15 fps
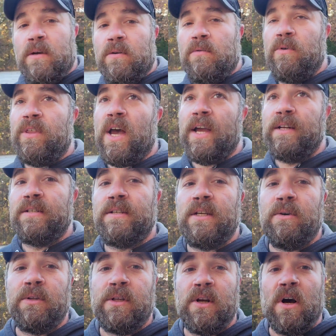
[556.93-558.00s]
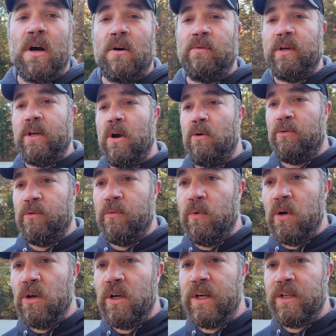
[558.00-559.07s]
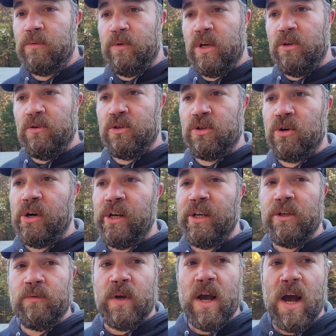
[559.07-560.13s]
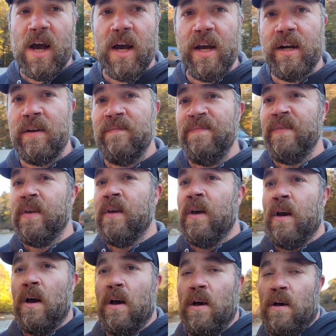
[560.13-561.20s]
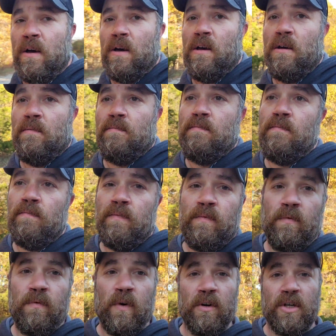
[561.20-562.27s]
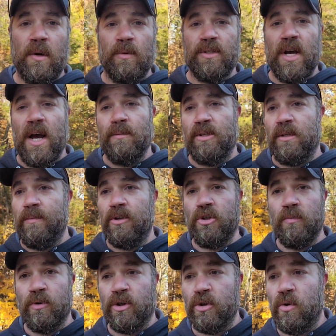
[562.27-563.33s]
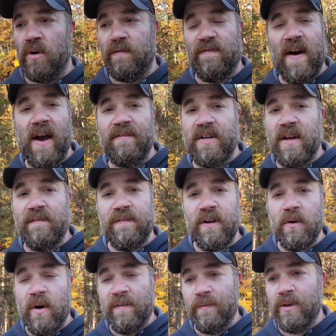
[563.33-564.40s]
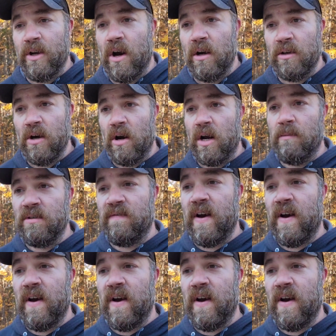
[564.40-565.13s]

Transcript: With hide and seek with the dog, we go through the woods, we use trees, we hide. First couple of times it's gonna be super short, 5-10 feet away from the dog. Dog comes,